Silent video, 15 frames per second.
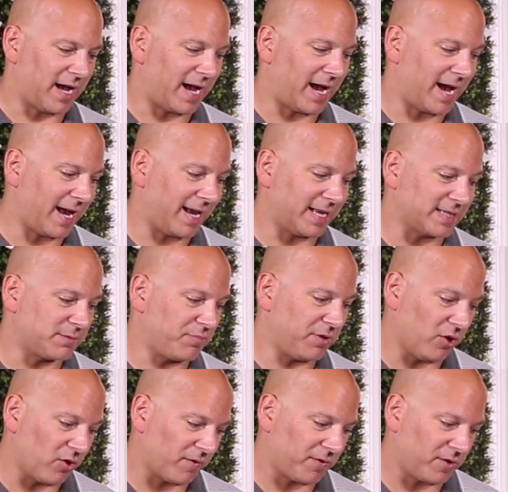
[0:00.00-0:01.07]
I think it's
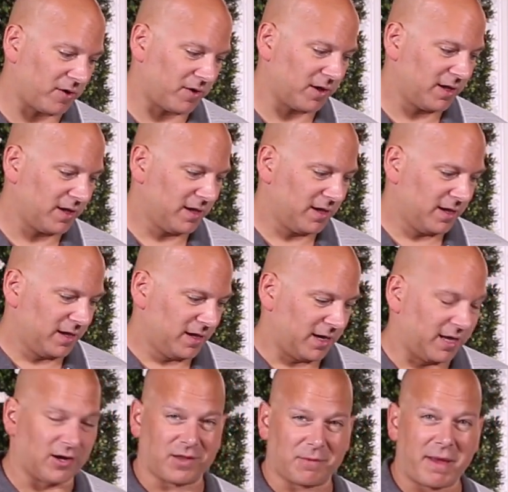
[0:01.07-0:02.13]
beautiful.
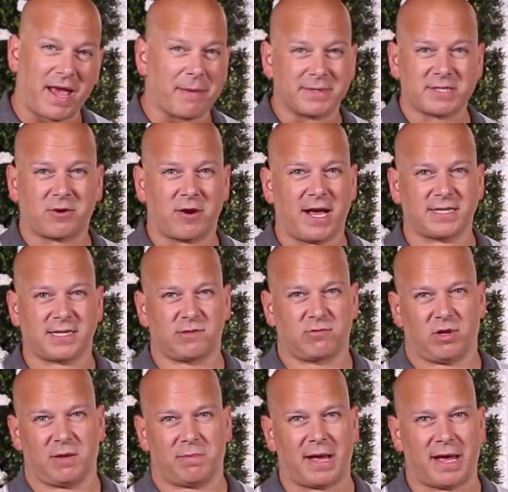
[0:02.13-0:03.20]
The pampas grass is
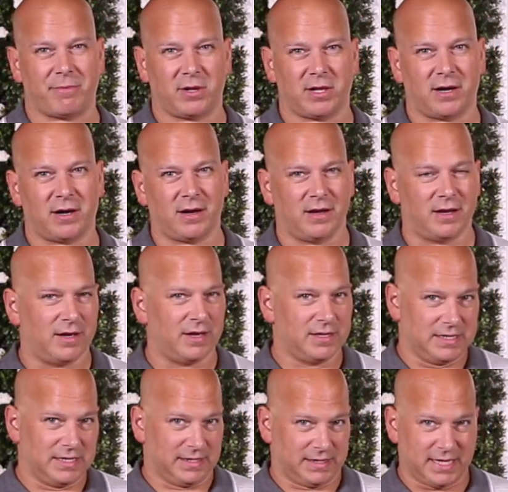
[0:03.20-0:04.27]
really popular.
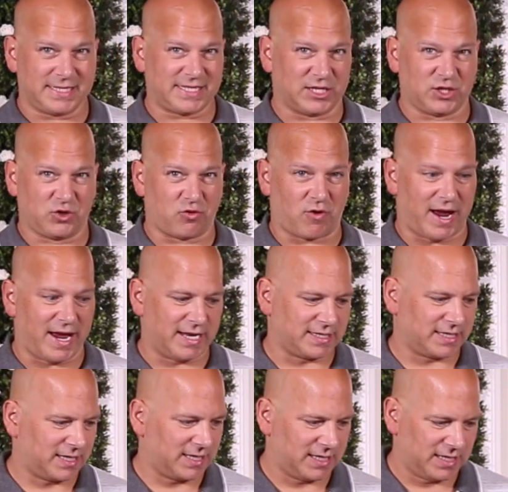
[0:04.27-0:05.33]
This is
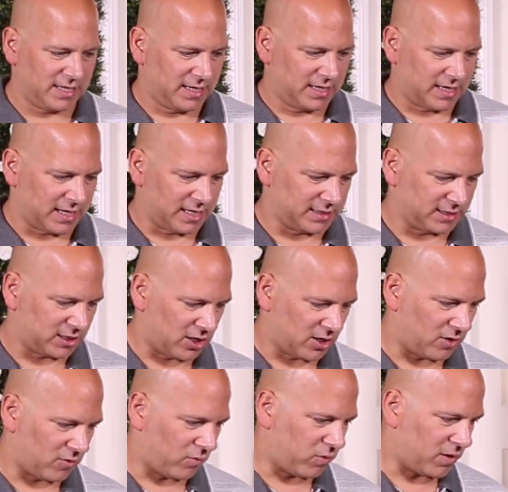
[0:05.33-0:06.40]
great. And
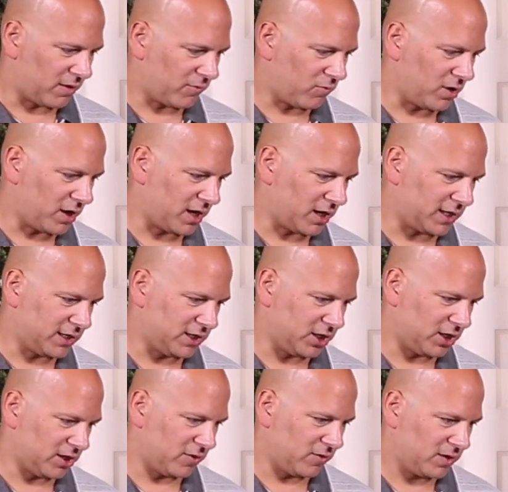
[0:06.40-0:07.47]
so what we're going to
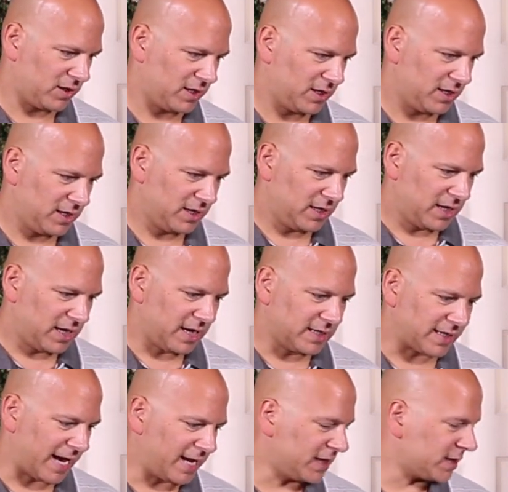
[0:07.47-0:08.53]
do is
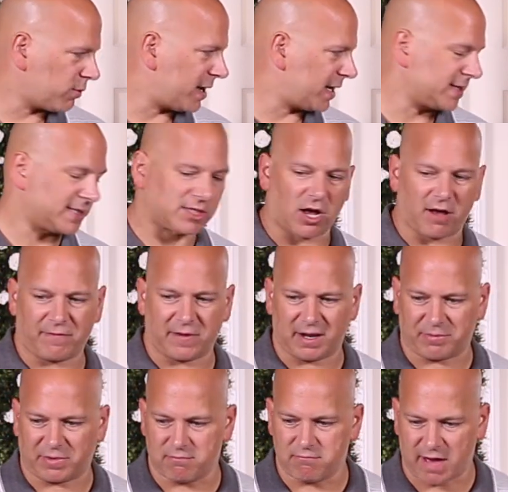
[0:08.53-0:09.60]
I just want to soften
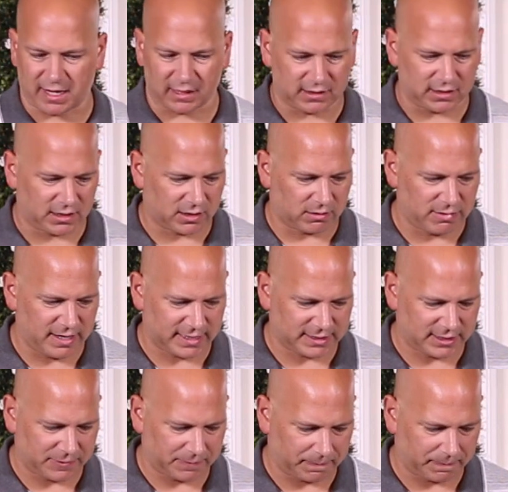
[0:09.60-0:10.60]
up the metal a little bit.